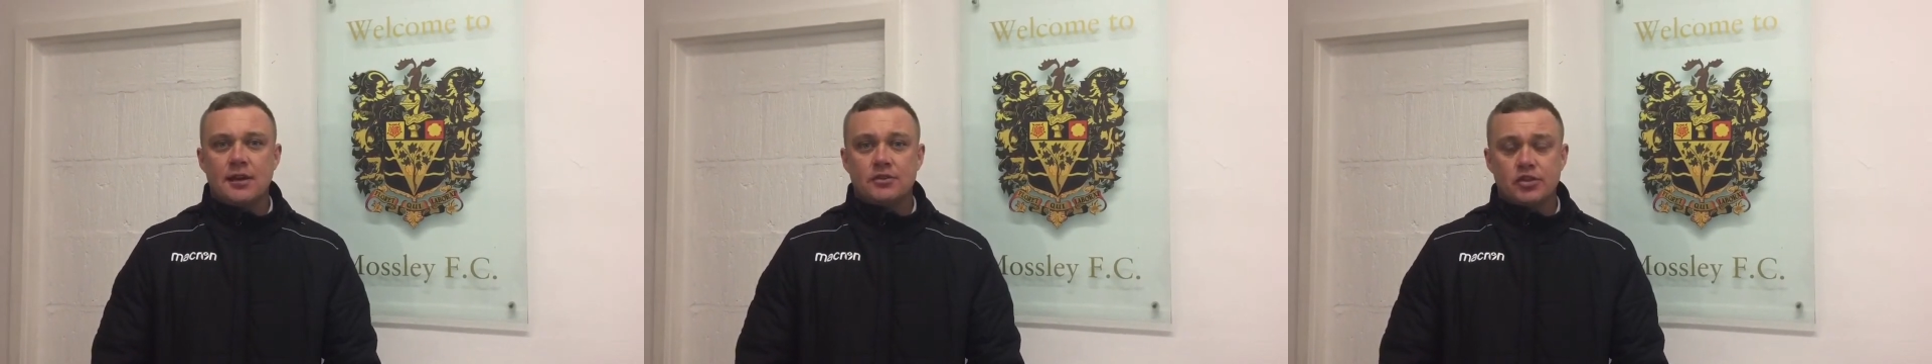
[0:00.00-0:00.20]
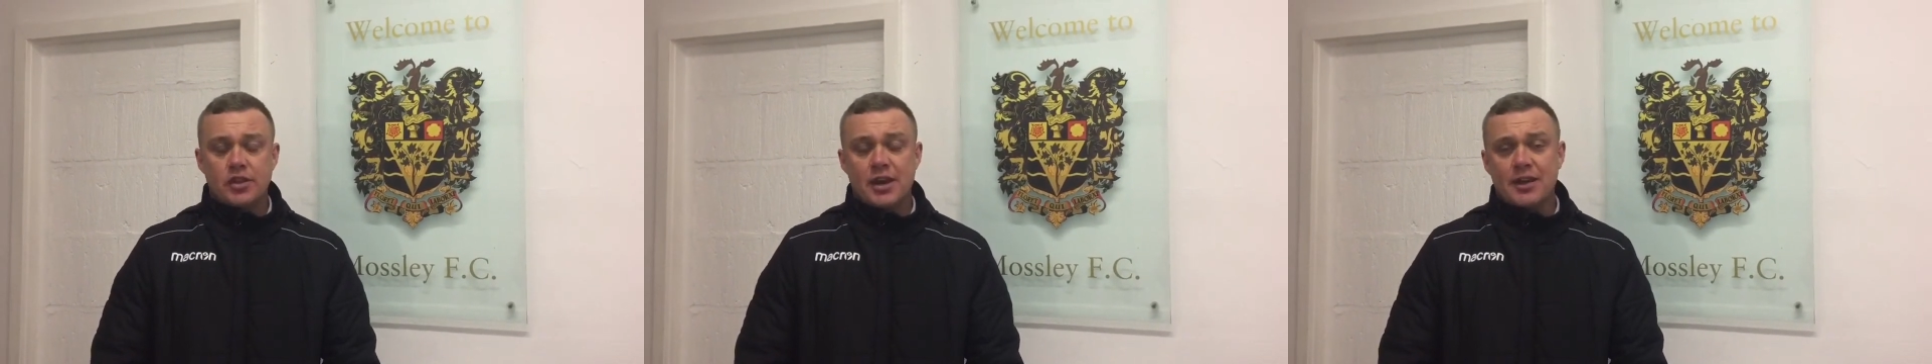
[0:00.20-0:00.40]

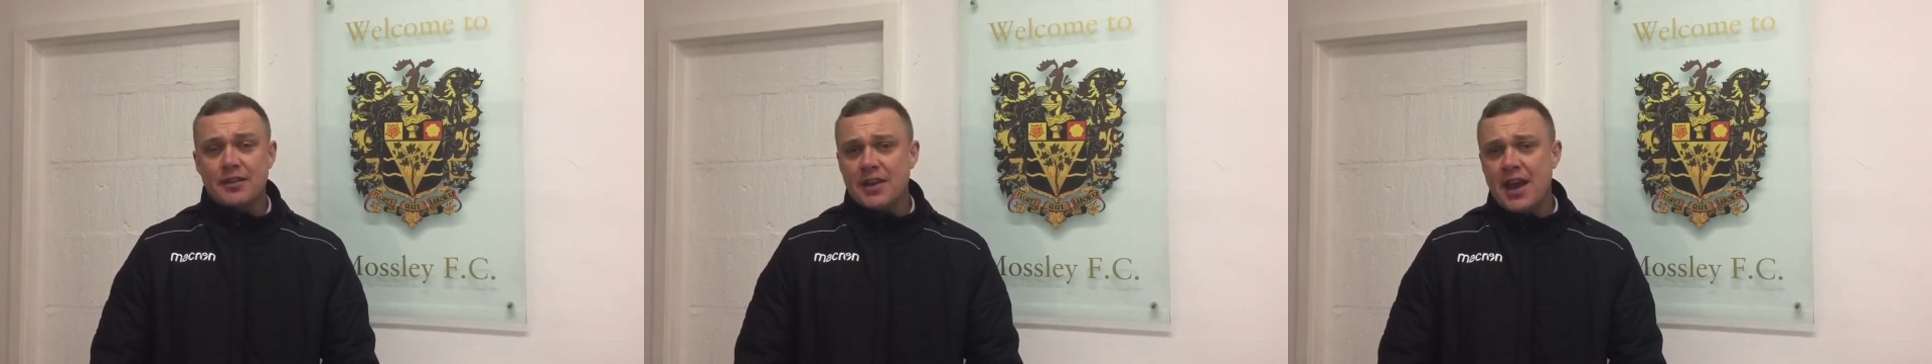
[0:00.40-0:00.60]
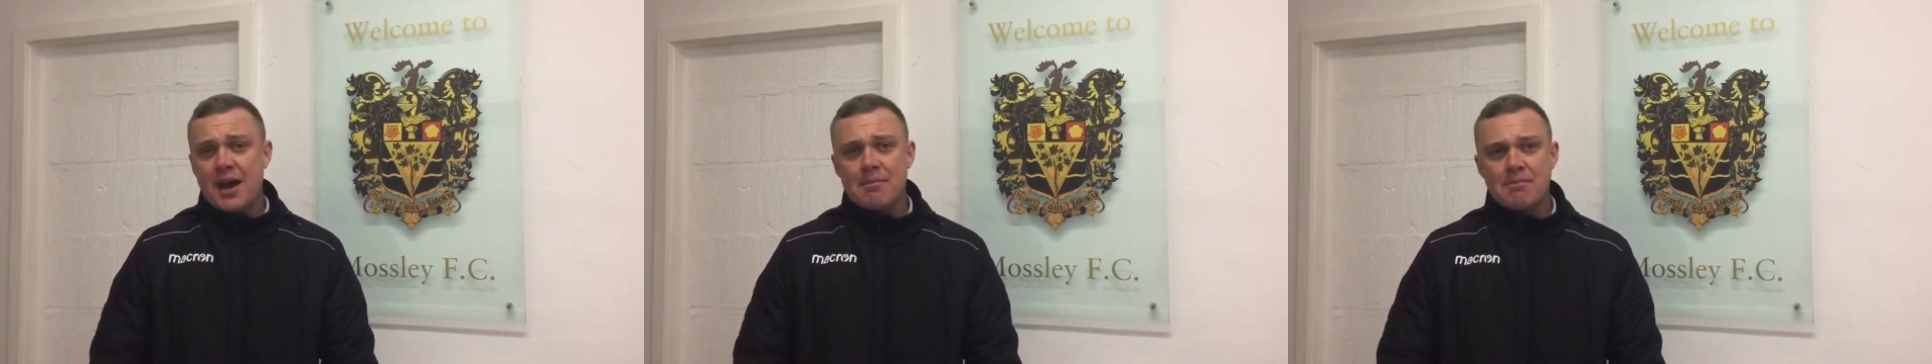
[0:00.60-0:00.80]
So
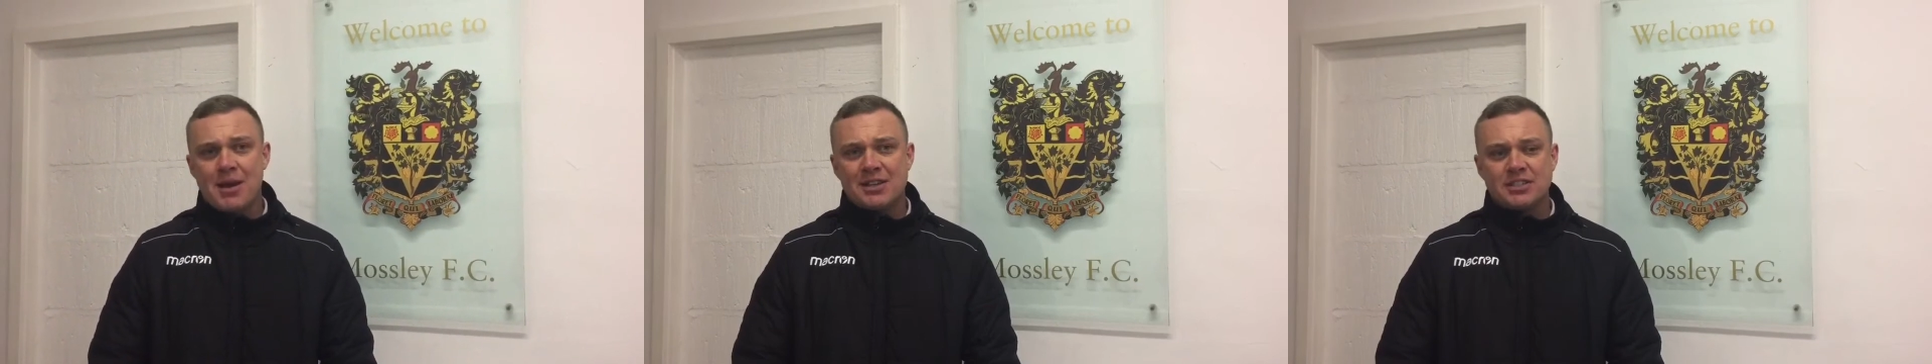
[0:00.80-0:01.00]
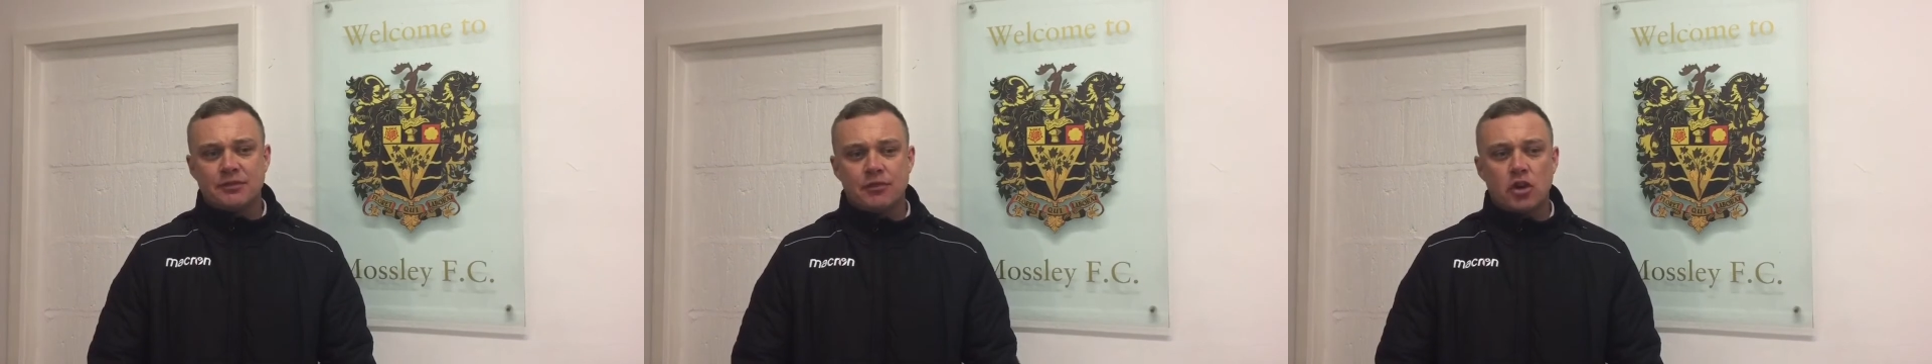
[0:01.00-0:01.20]
they are
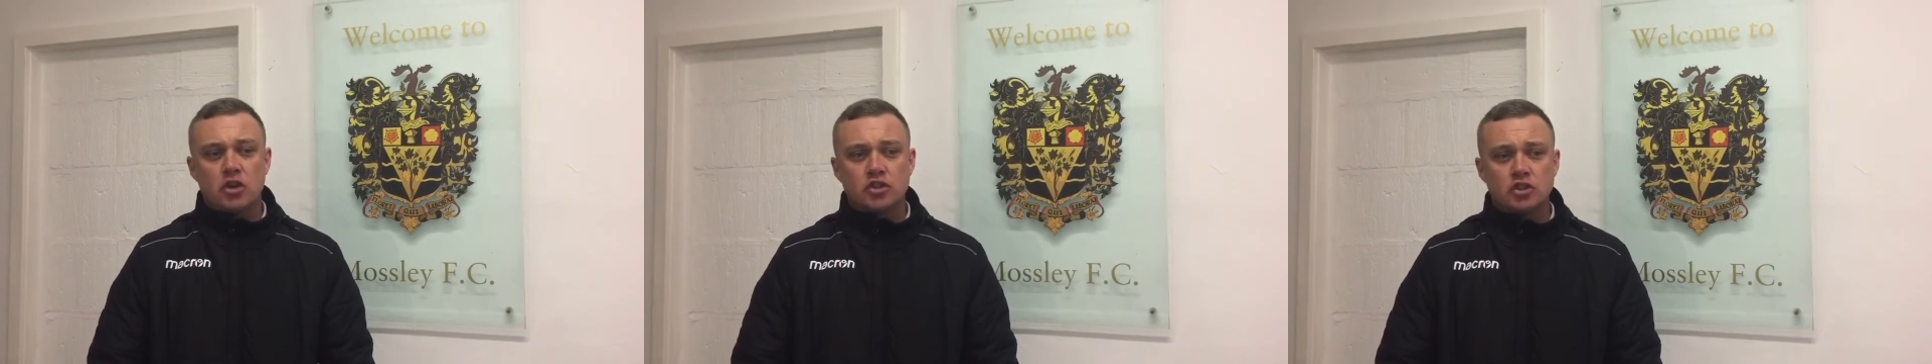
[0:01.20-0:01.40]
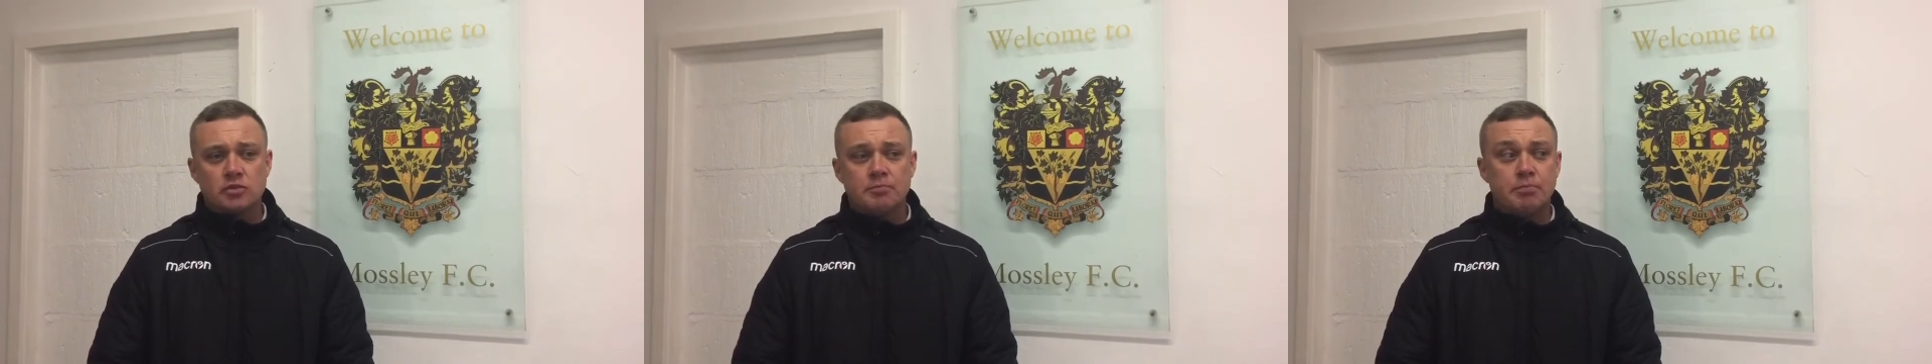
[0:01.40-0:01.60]
massive
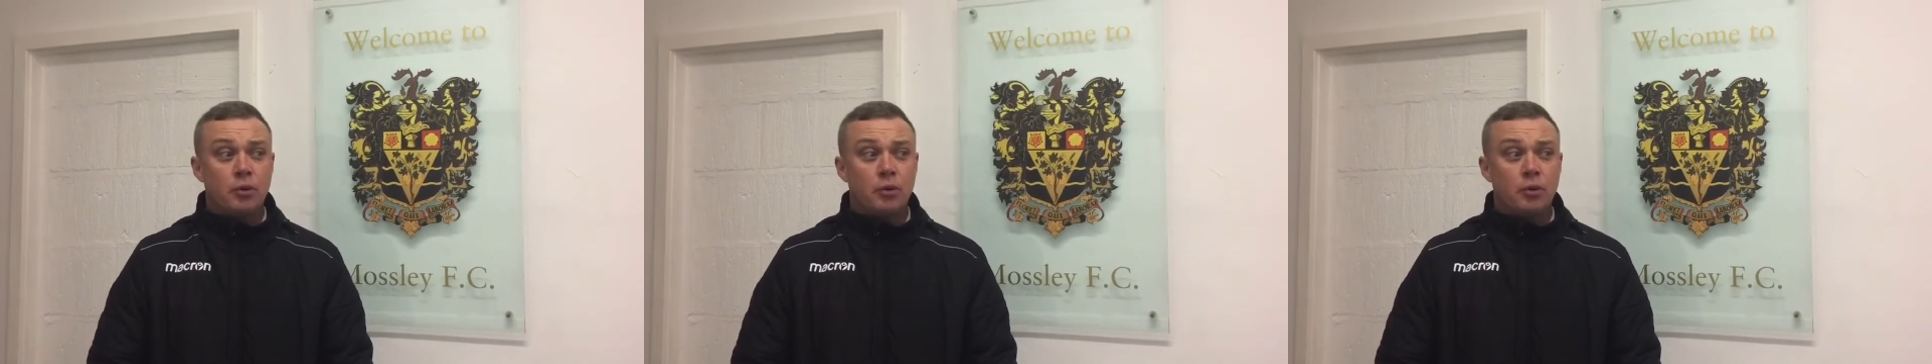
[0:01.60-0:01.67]
losses.